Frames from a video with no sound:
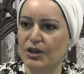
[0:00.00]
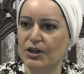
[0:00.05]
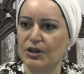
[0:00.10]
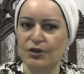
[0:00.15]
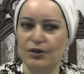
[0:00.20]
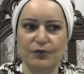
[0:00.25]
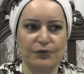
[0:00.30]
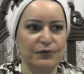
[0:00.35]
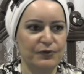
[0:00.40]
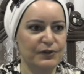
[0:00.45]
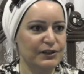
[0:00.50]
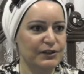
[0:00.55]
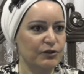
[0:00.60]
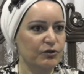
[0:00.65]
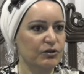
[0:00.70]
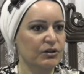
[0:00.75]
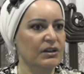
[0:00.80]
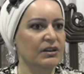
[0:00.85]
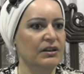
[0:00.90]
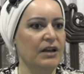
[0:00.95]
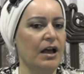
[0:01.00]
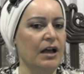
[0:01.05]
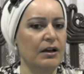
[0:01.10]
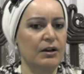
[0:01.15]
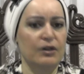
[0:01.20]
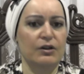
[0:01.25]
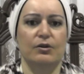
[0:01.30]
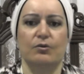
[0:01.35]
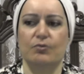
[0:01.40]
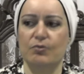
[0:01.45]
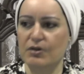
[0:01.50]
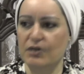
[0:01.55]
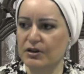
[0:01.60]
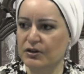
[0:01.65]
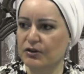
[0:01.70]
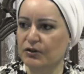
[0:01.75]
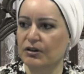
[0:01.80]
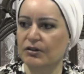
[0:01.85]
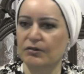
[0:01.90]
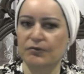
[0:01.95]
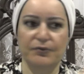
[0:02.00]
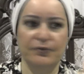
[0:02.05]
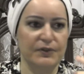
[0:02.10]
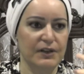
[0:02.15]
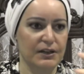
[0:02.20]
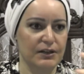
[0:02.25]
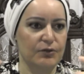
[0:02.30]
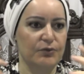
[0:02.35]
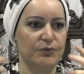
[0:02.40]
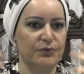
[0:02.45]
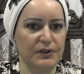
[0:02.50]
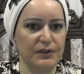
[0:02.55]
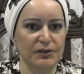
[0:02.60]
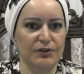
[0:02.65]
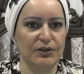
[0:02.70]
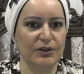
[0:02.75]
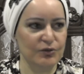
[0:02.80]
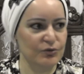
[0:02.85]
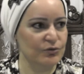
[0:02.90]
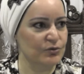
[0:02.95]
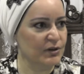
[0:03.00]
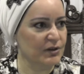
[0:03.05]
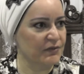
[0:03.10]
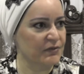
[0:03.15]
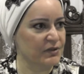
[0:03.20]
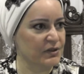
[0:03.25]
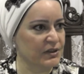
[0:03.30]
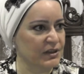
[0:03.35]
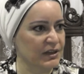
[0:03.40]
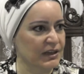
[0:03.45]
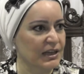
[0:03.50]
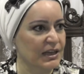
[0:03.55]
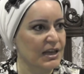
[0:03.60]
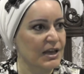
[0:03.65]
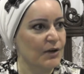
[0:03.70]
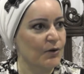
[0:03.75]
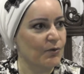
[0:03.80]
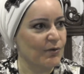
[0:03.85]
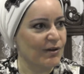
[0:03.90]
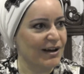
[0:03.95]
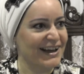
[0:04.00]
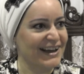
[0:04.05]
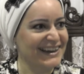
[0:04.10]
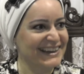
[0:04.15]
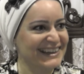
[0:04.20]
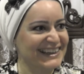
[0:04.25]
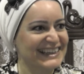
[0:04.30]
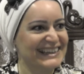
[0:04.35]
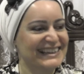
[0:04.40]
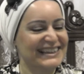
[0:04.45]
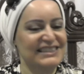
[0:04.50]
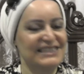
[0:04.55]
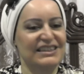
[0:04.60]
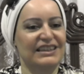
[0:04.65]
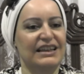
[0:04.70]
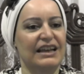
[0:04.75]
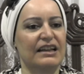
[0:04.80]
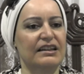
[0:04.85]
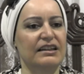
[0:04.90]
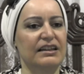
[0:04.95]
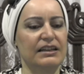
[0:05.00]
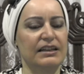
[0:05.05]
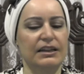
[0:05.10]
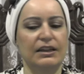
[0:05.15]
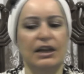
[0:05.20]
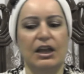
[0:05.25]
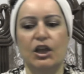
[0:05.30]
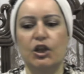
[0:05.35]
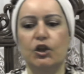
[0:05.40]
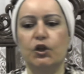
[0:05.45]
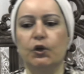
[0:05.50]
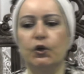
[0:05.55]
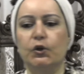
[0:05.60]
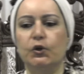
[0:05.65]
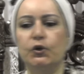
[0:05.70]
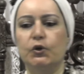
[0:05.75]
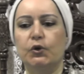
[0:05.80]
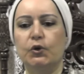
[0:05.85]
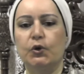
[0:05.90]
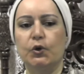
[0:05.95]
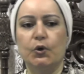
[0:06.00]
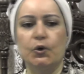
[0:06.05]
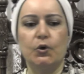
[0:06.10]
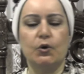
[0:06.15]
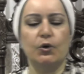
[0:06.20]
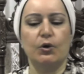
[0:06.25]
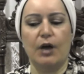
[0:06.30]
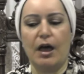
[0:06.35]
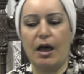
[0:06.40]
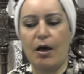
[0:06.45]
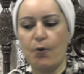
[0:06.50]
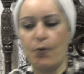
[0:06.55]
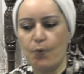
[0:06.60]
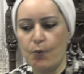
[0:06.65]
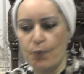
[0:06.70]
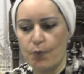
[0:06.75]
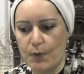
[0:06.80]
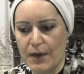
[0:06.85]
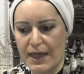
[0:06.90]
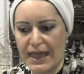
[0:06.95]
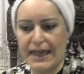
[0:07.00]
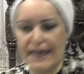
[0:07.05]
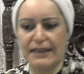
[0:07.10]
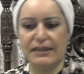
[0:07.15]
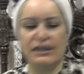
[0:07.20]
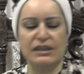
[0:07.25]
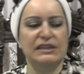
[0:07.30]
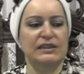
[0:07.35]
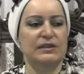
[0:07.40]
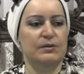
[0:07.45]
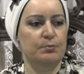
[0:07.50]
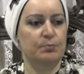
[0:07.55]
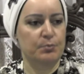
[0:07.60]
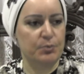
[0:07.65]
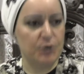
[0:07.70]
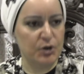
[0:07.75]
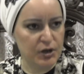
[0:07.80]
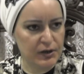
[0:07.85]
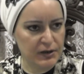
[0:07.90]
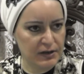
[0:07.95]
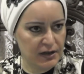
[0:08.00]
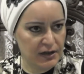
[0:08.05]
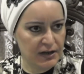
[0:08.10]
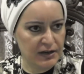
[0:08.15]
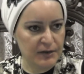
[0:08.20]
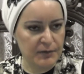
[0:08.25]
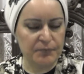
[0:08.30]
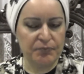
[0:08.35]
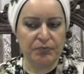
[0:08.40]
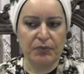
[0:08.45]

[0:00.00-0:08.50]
you feel you can conquer the world. You can feel. You feel you can do everything. Why? Because mm-hmm. you got clean. You took away this burden